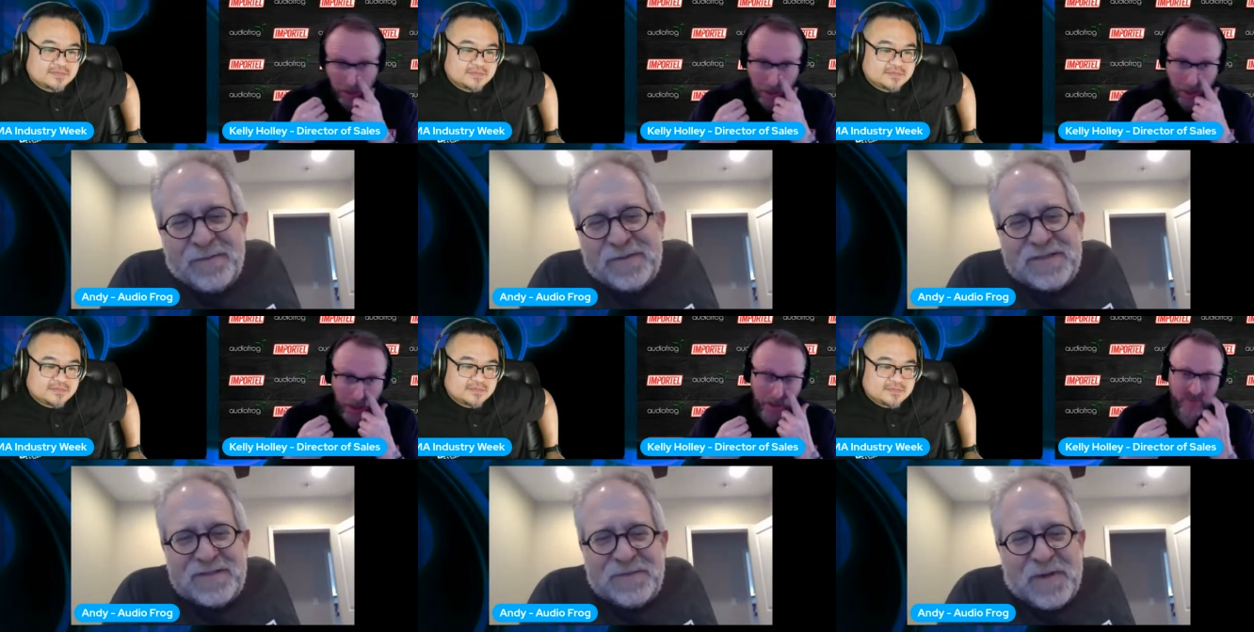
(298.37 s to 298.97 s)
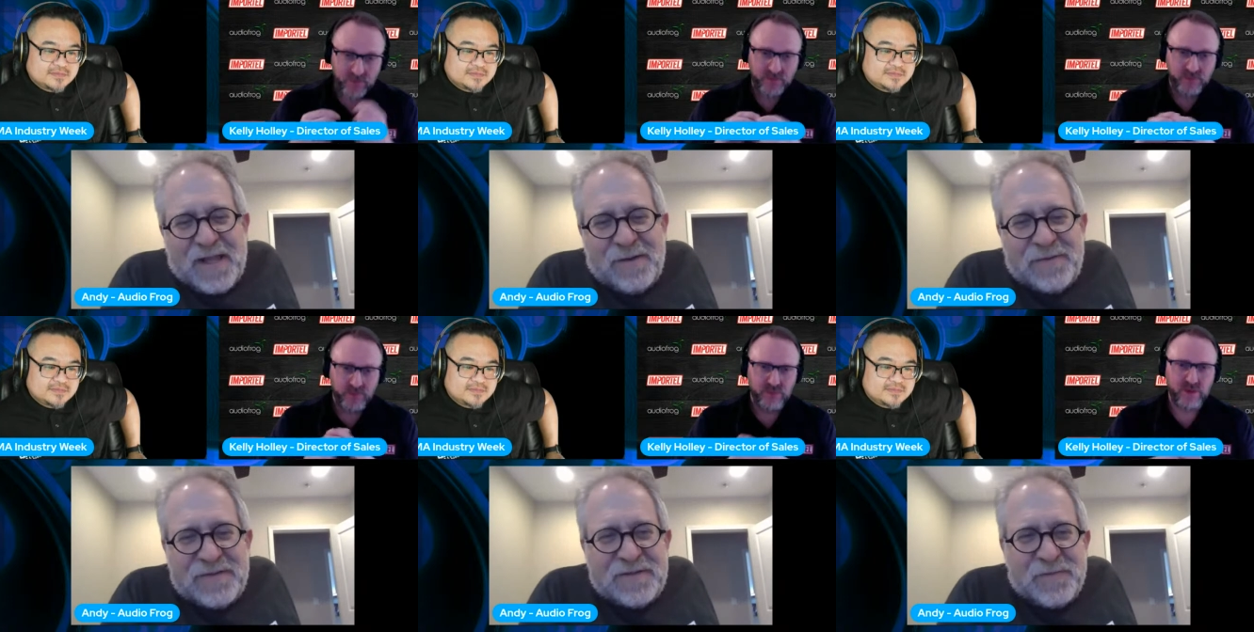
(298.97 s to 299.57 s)
Speaker 1: I was
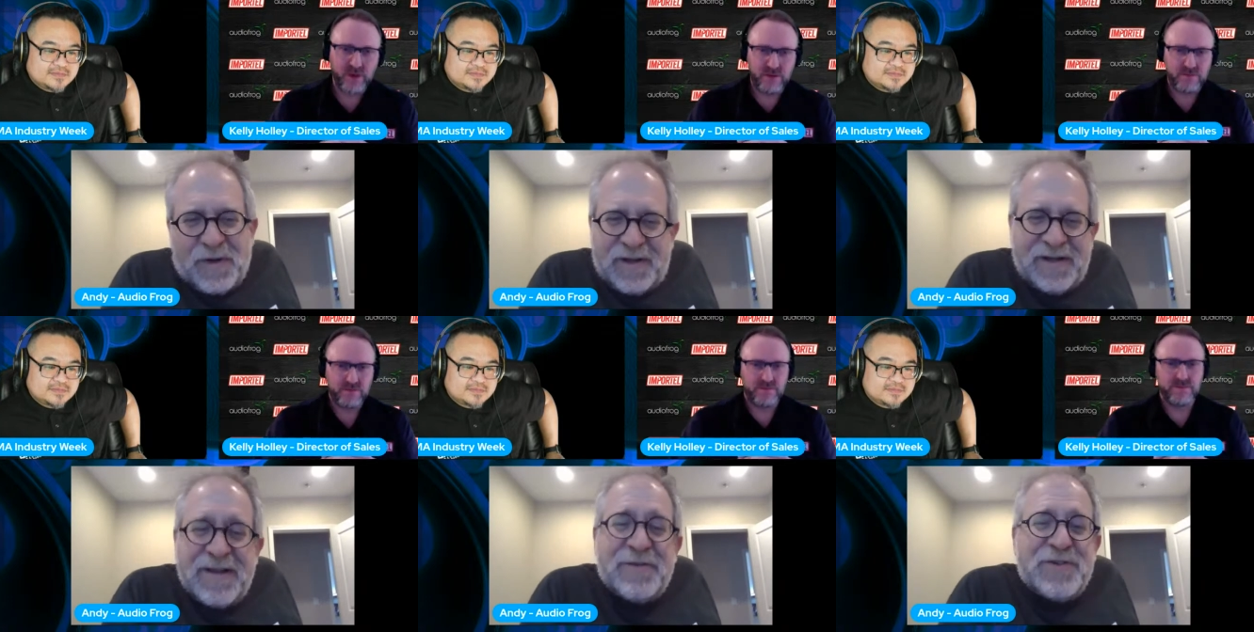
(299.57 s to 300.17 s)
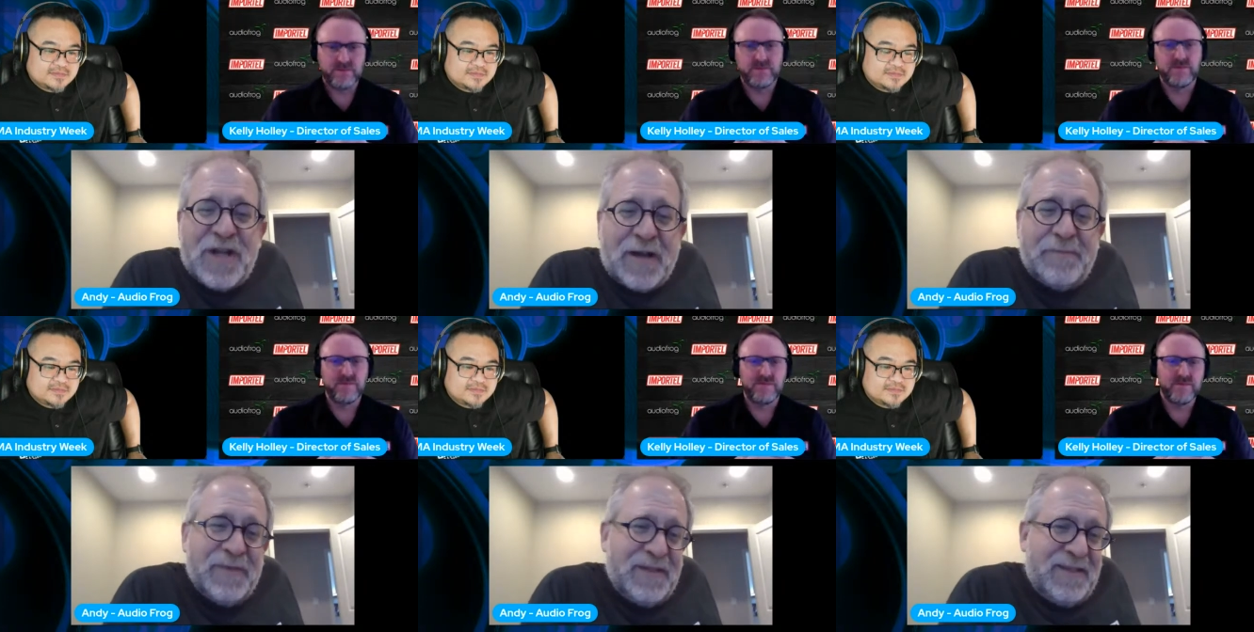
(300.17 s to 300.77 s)
while I was working another
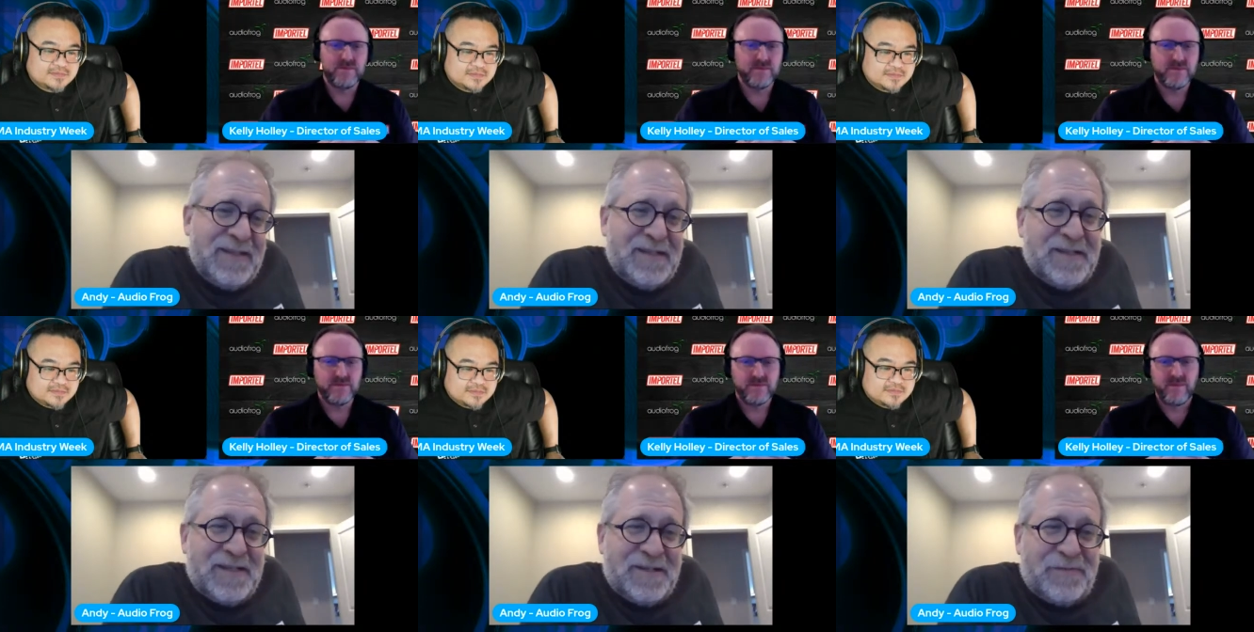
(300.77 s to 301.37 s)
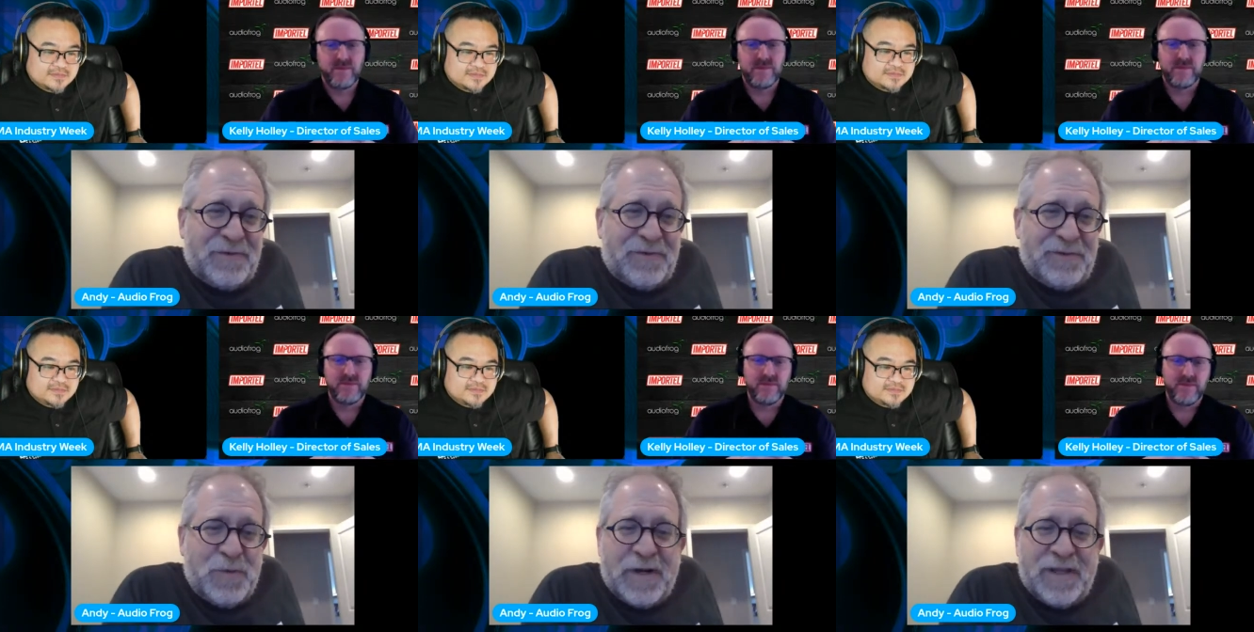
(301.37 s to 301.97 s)
job uh,
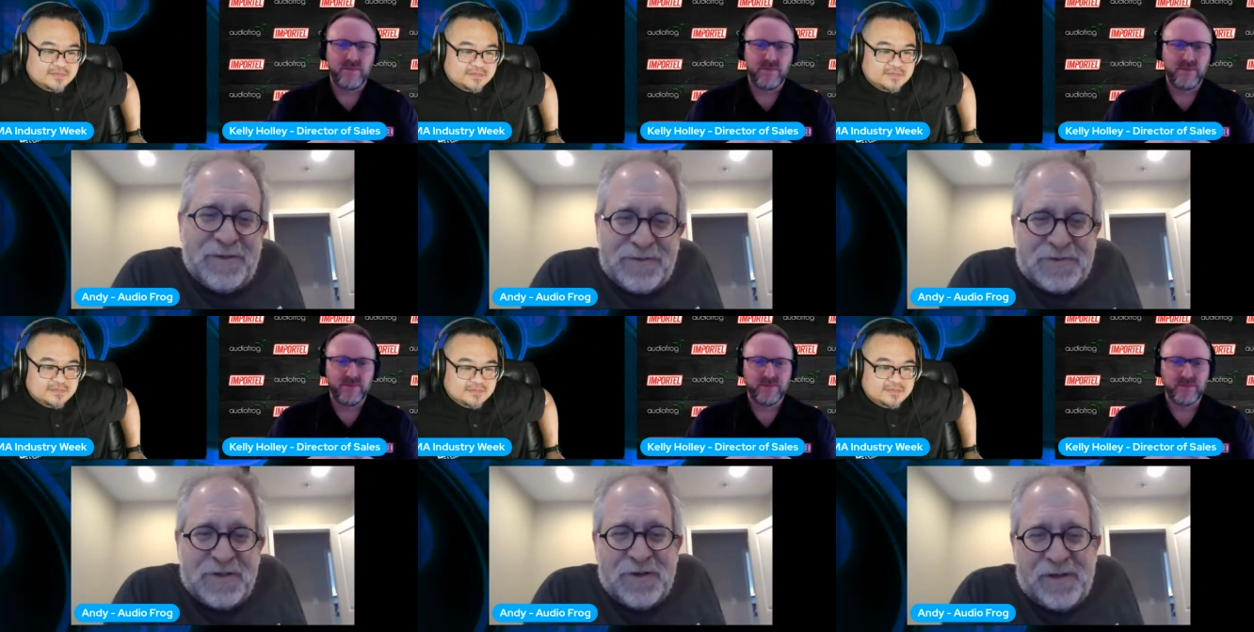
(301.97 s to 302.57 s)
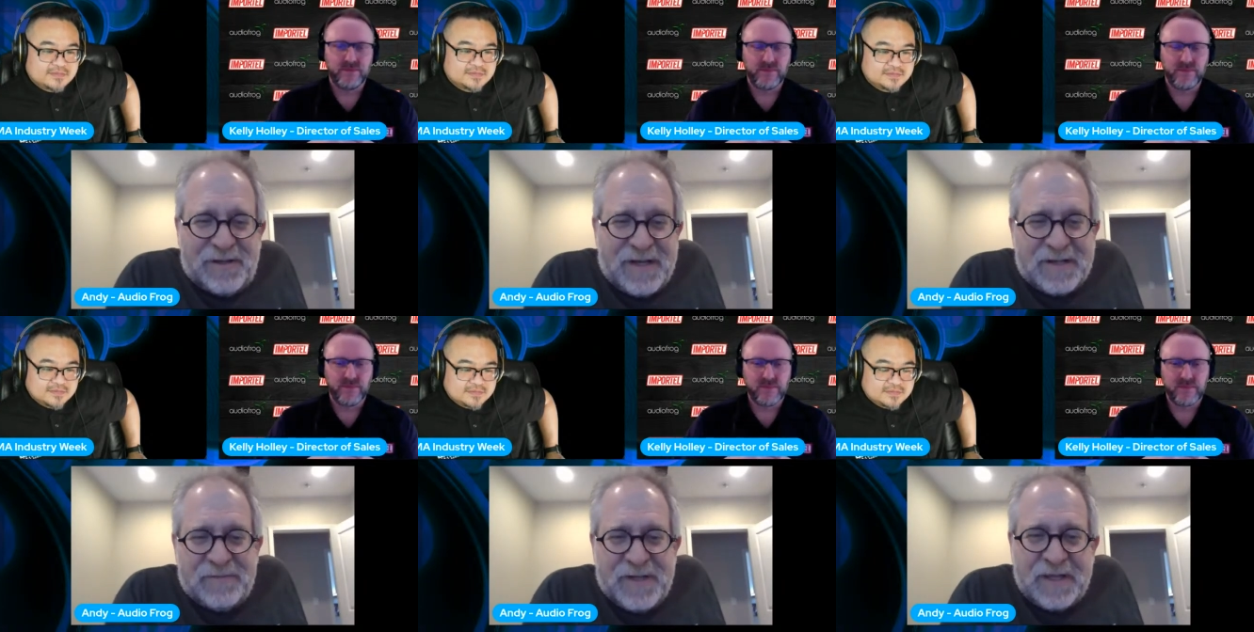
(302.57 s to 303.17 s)
for 20 years or so,
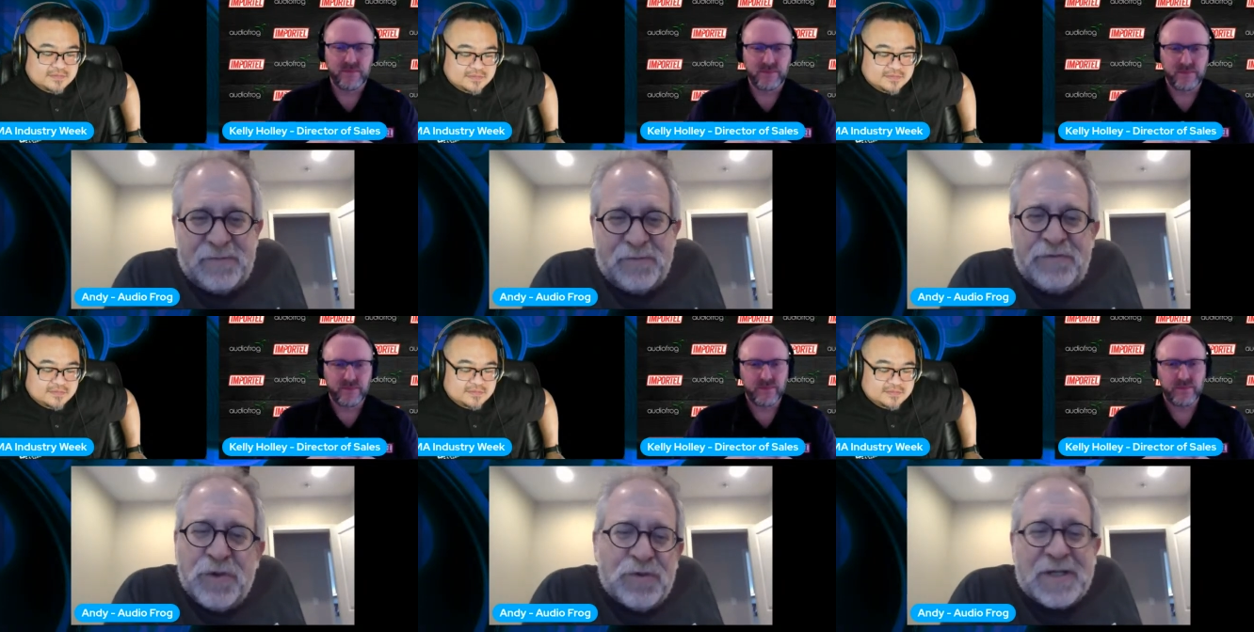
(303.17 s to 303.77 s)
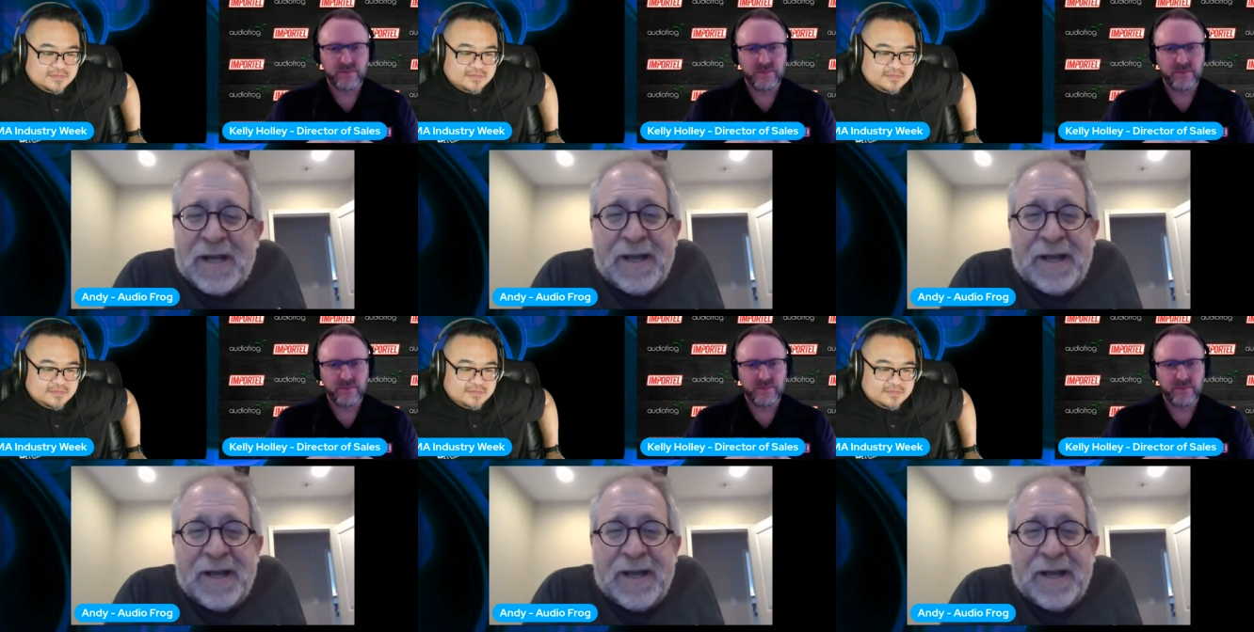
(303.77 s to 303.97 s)
and at, at review